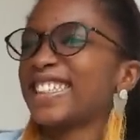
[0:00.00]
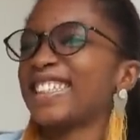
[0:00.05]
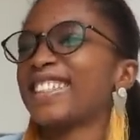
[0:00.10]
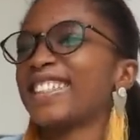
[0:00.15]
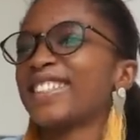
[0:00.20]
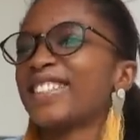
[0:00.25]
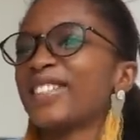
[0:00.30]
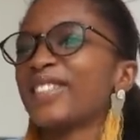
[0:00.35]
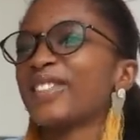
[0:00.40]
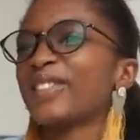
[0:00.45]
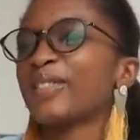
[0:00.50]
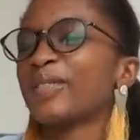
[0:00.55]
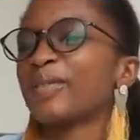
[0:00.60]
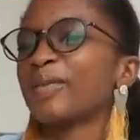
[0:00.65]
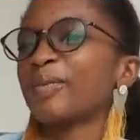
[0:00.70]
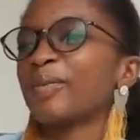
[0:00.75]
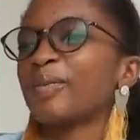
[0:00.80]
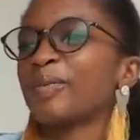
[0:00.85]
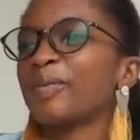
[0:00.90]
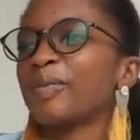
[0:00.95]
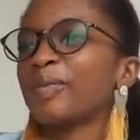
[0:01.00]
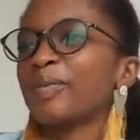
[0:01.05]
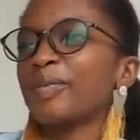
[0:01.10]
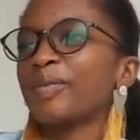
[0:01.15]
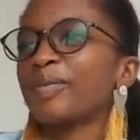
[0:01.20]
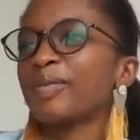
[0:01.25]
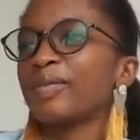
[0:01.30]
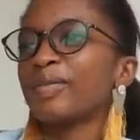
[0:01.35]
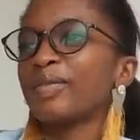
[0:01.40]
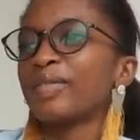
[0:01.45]
And I'll see you next
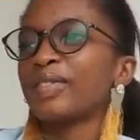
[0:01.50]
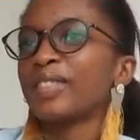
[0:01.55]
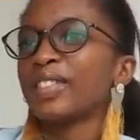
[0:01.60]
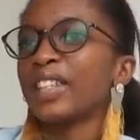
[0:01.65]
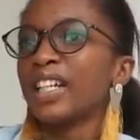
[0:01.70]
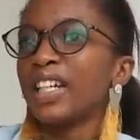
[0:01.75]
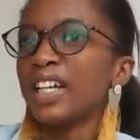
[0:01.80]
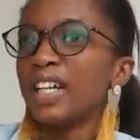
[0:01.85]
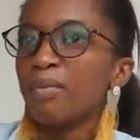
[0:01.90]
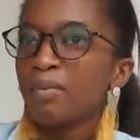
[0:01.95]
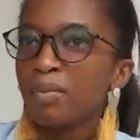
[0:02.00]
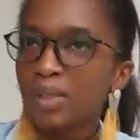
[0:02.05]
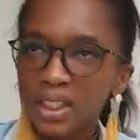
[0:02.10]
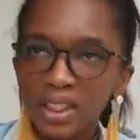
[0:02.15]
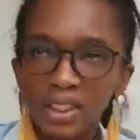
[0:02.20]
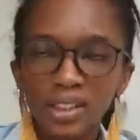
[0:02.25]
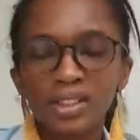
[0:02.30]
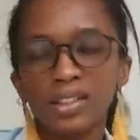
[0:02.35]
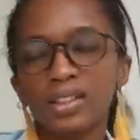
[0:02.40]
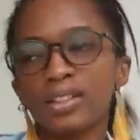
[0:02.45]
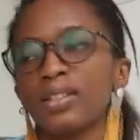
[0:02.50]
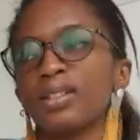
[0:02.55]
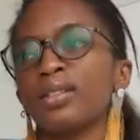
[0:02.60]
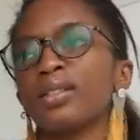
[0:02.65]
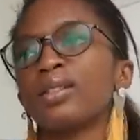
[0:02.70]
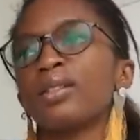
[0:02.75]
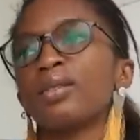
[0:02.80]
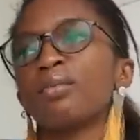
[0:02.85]
time when I see you.